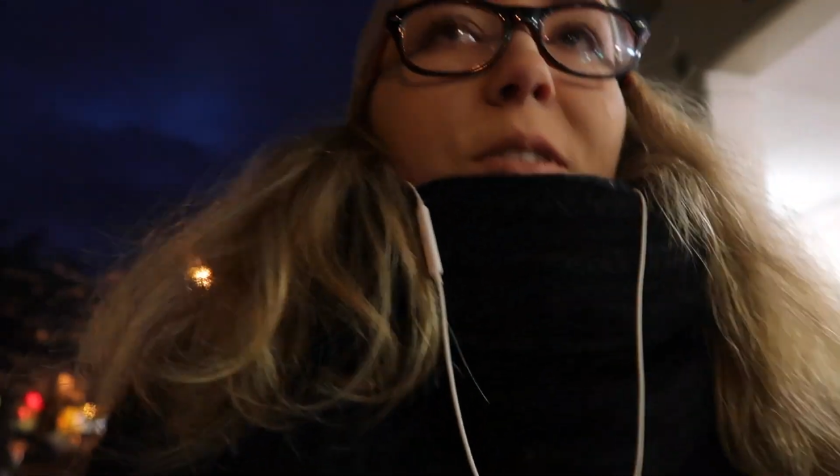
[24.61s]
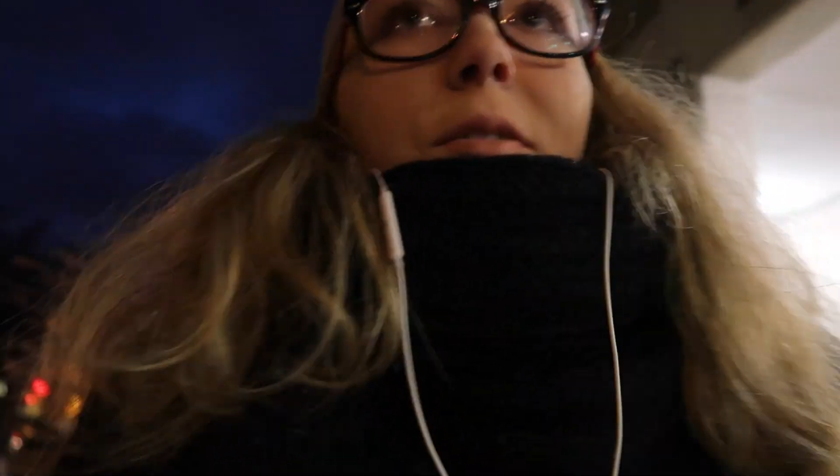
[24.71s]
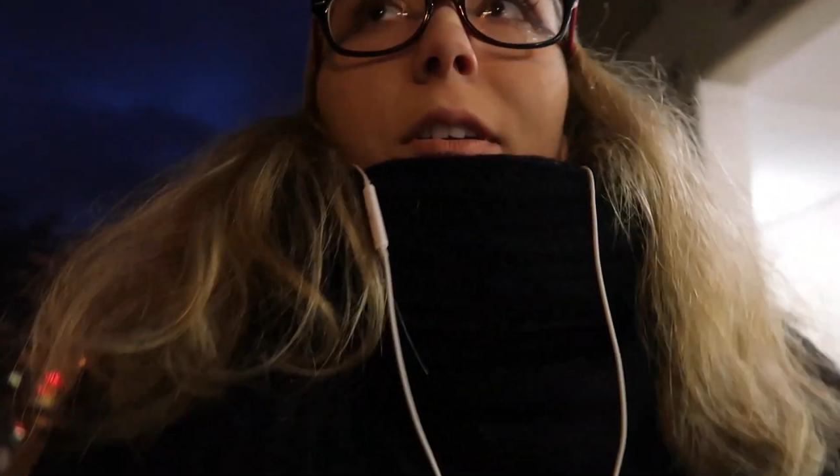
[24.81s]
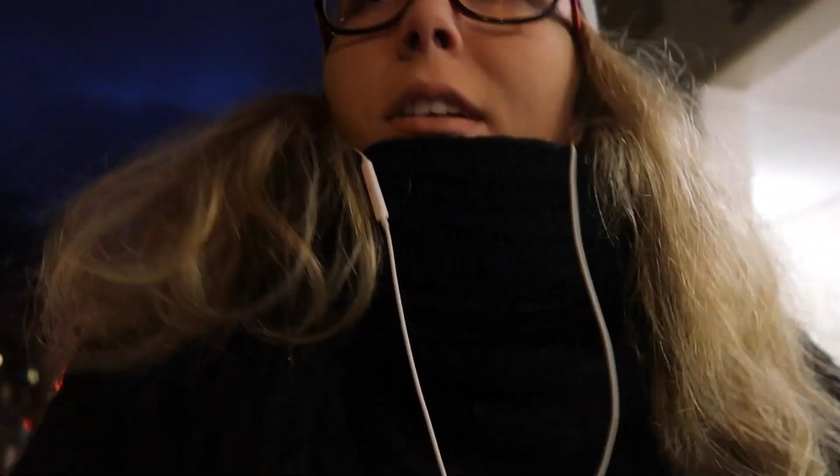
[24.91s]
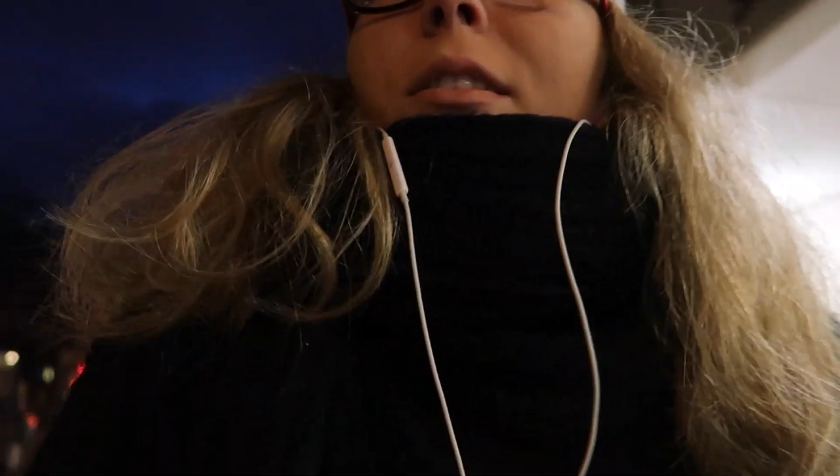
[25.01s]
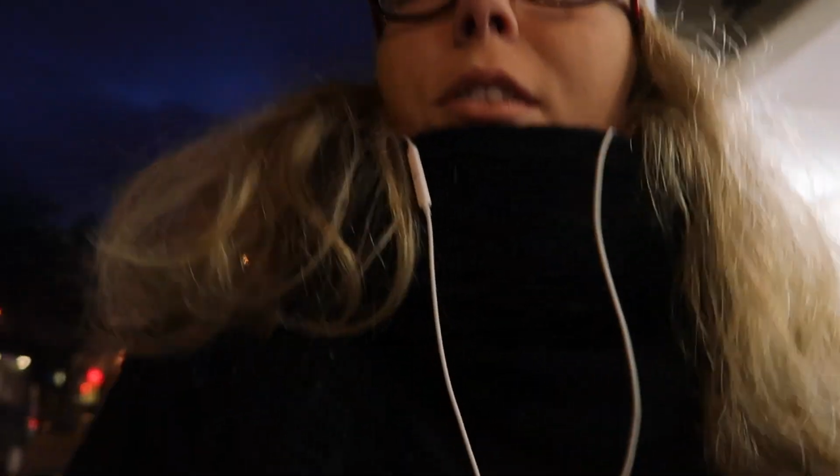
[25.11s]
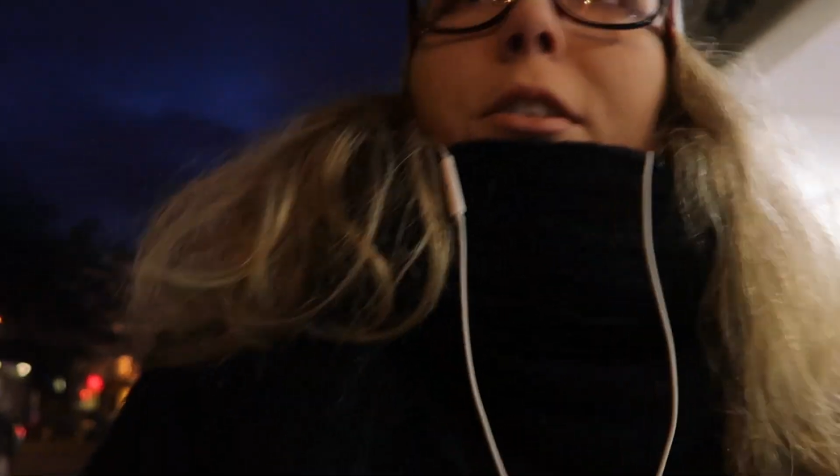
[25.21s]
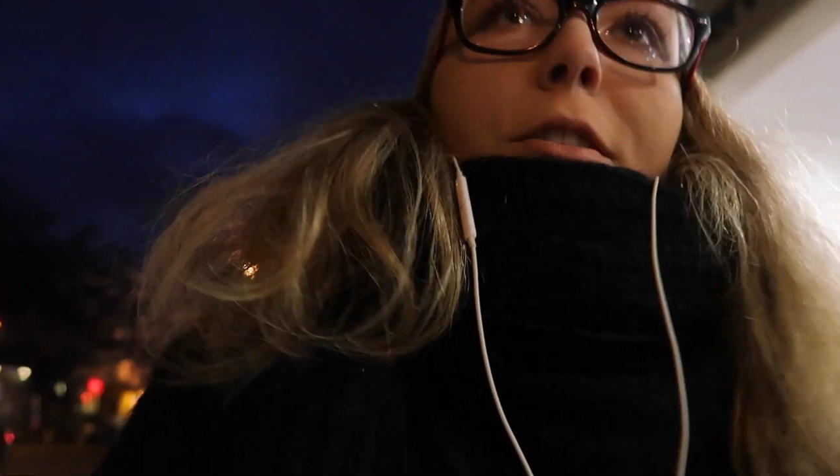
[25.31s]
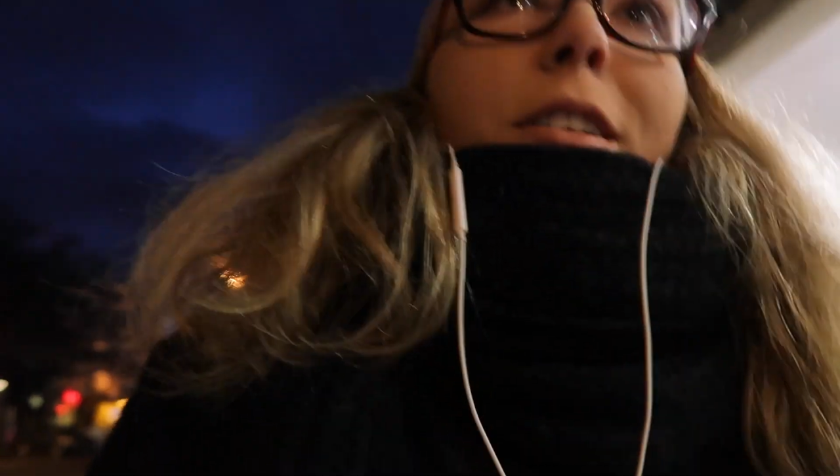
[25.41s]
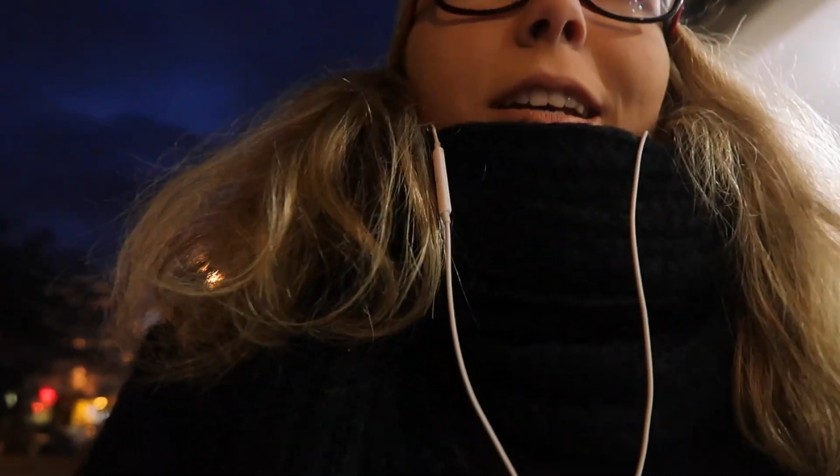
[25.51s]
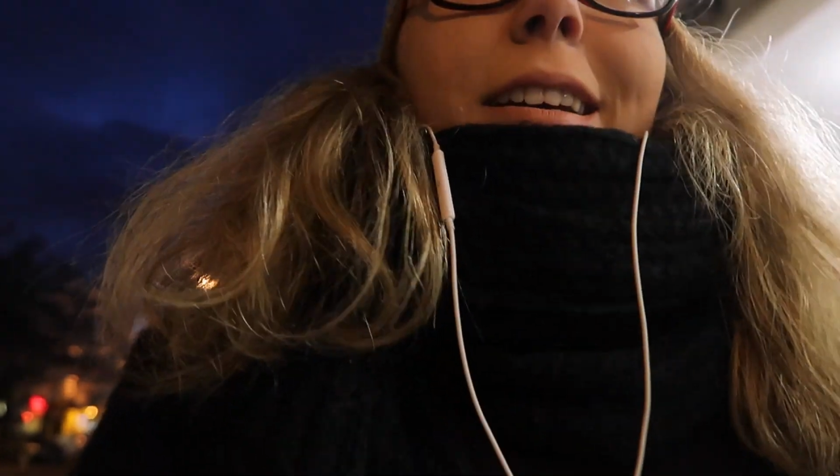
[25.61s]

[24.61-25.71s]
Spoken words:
just really concerned.